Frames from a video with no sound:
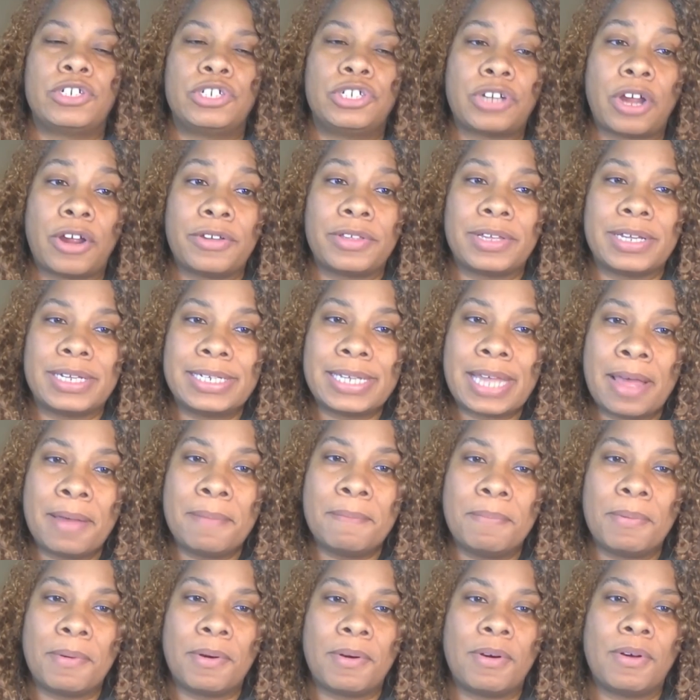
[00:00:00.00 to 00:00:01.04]
Charlotte
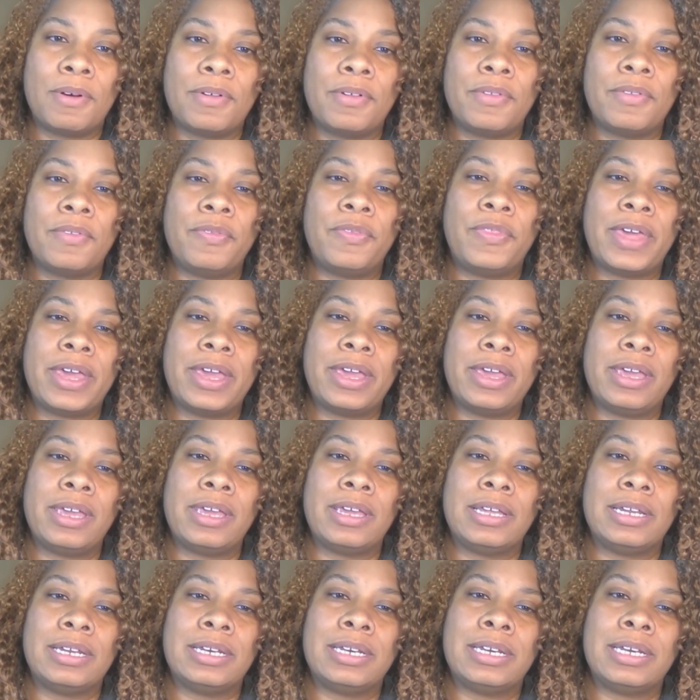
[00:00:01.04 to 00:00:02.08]
Temple,
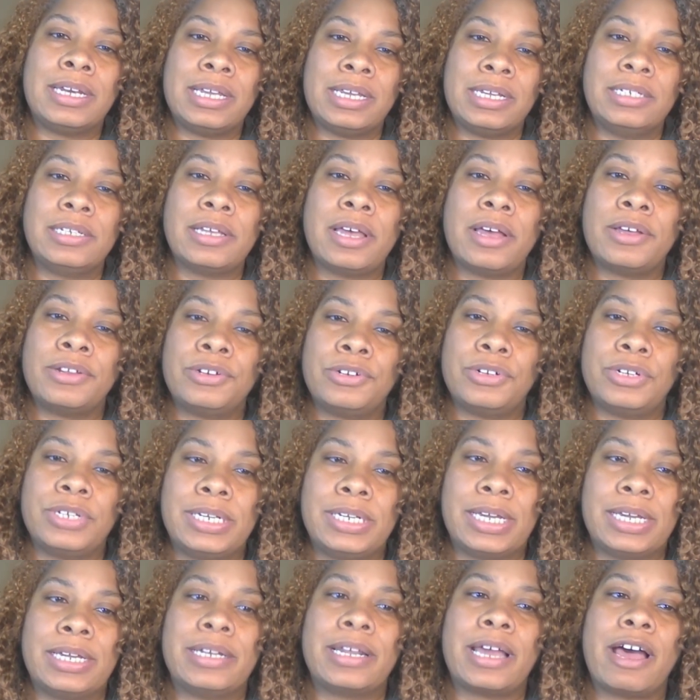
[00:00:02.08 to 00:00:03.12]
they need to
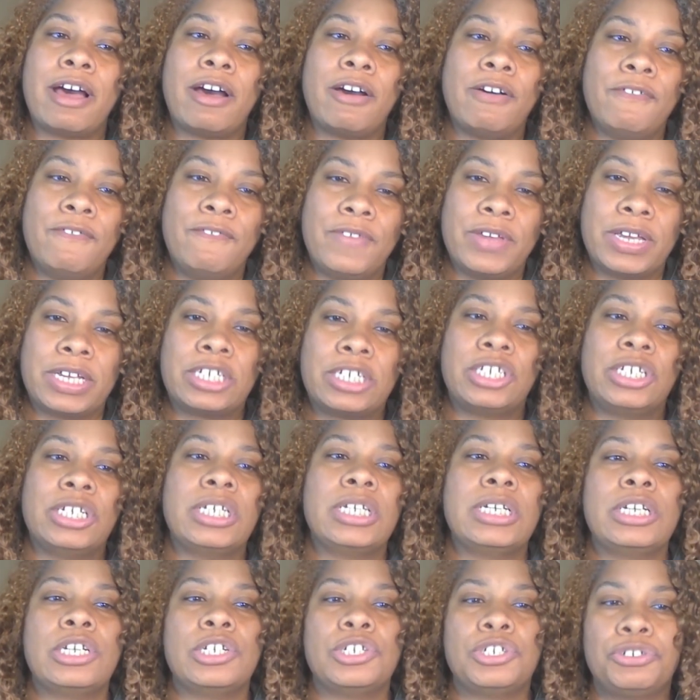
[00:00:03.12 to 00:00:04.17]
understand how
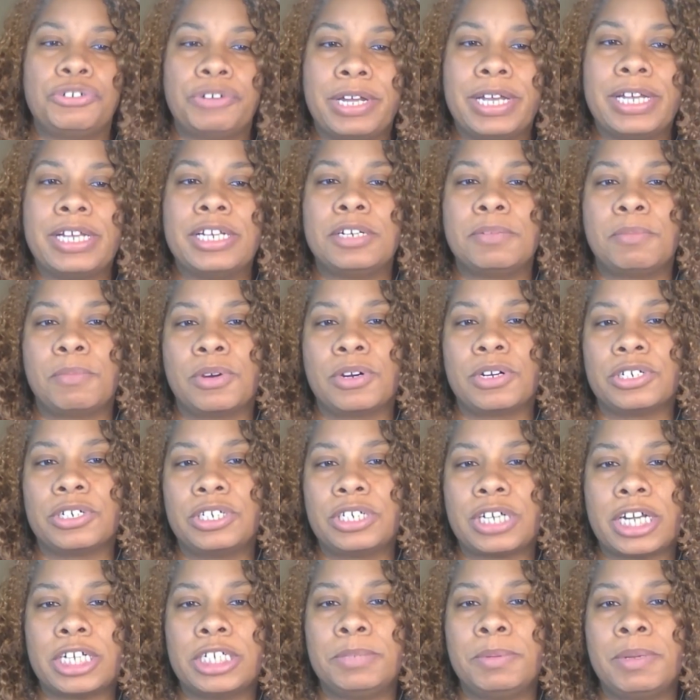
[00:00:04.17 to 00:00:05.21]
fiction trained moral
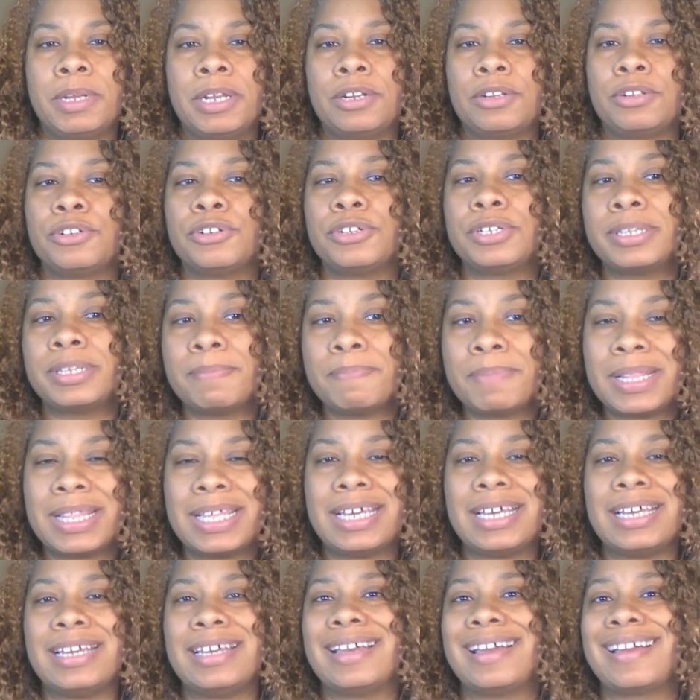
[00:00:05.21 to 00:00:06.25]
judgment through
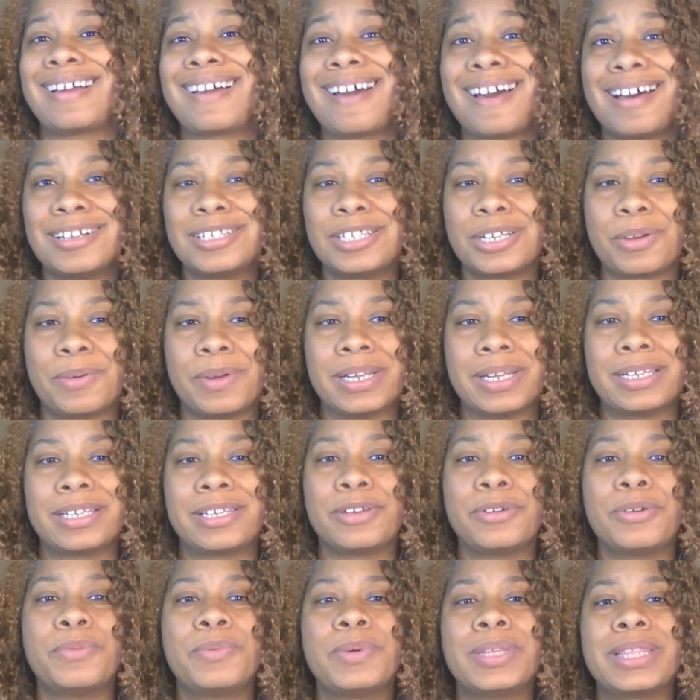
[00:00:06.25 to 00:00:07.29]
sympathy and consequence.
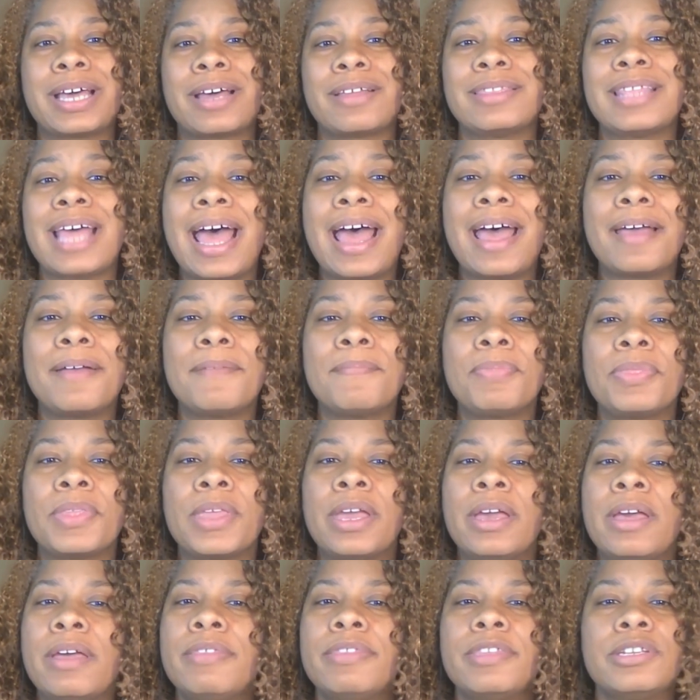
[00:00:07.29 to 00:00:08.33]
So without that,
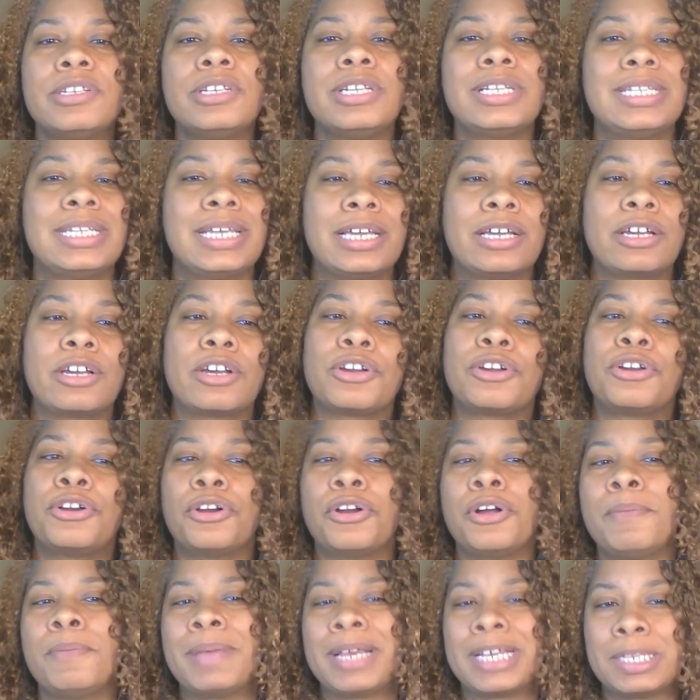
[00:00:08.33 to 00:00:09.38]
they'll just think
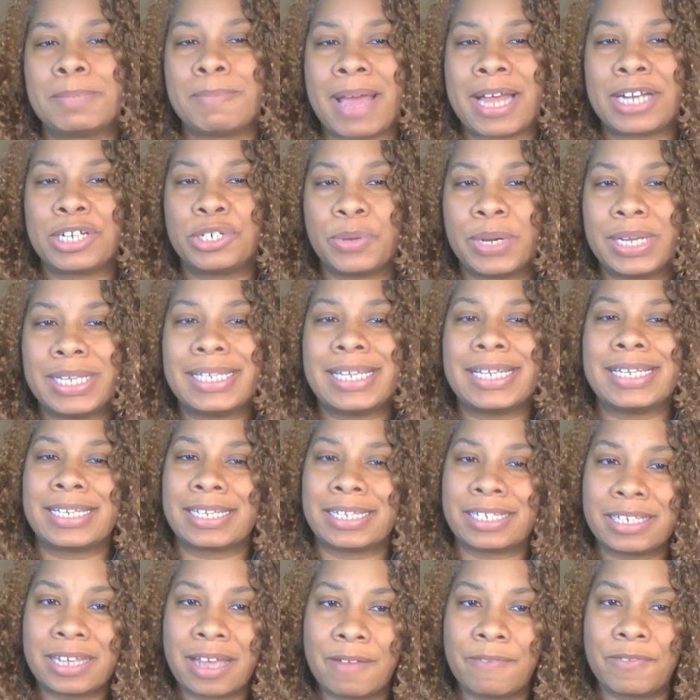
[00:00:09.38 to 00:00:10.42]
girl makes bad choices
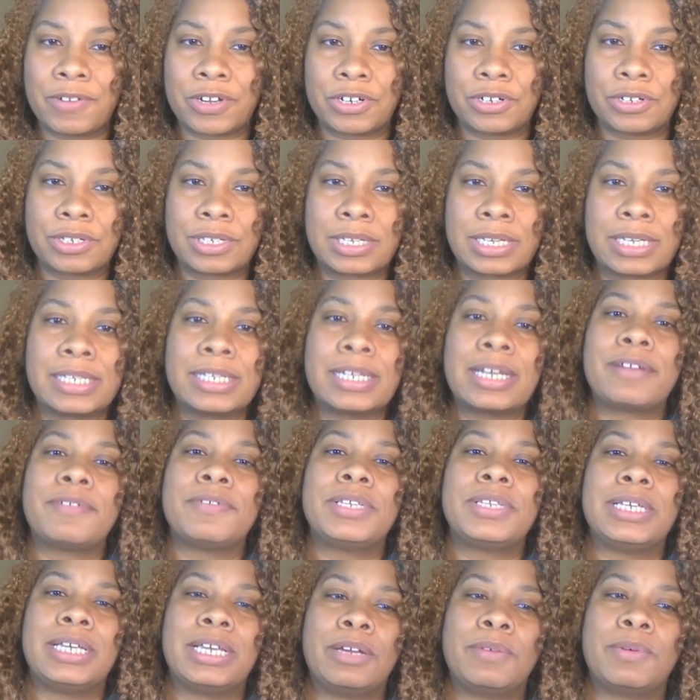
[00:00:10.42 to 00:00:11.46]
and suffers instead of
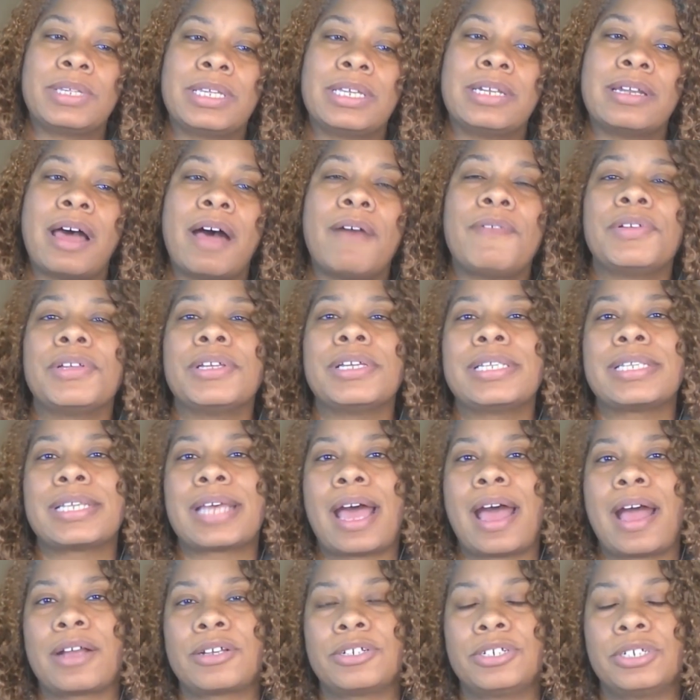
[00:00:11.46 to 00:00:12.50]
seeing what the novel is
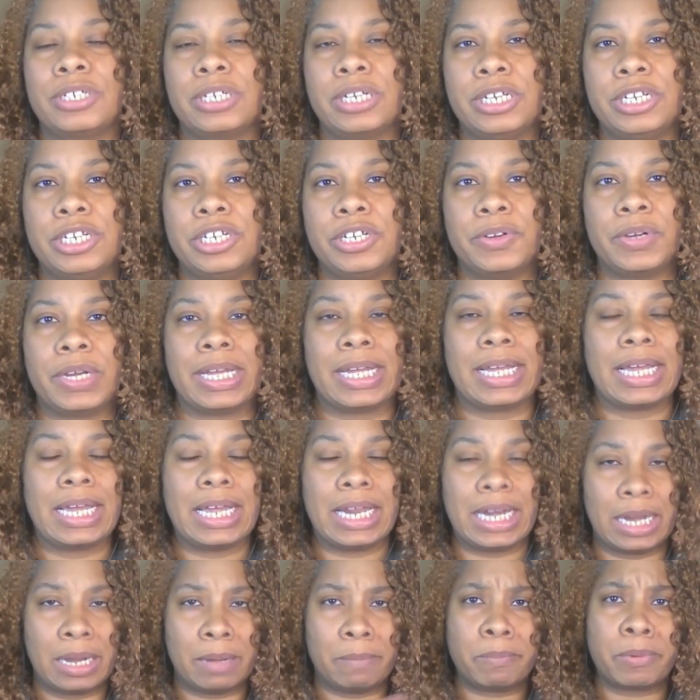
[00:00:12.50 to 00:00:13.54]
actually doing
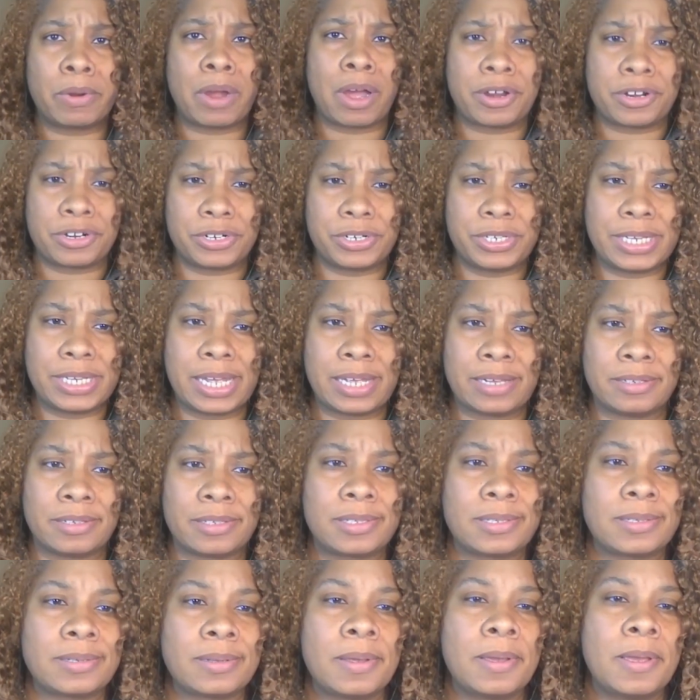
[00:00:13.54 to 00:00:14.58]
in a broader
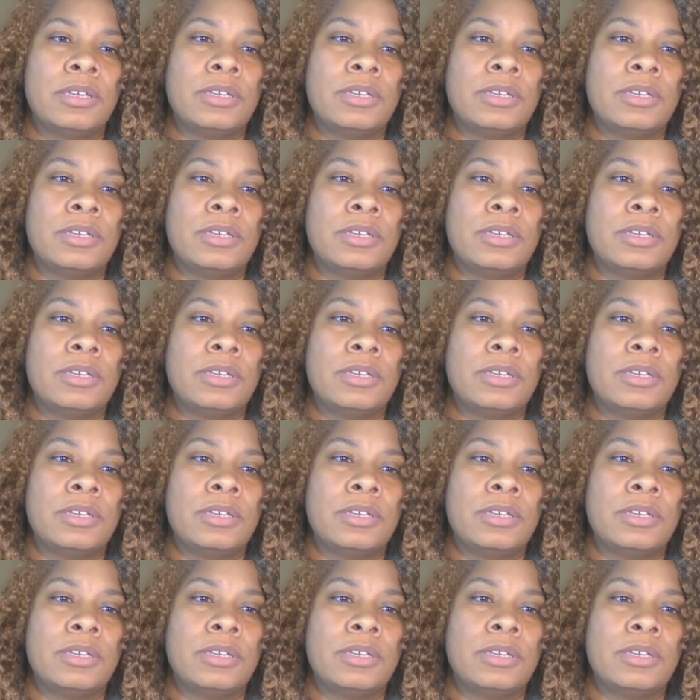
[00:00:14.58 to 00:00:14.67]
sense.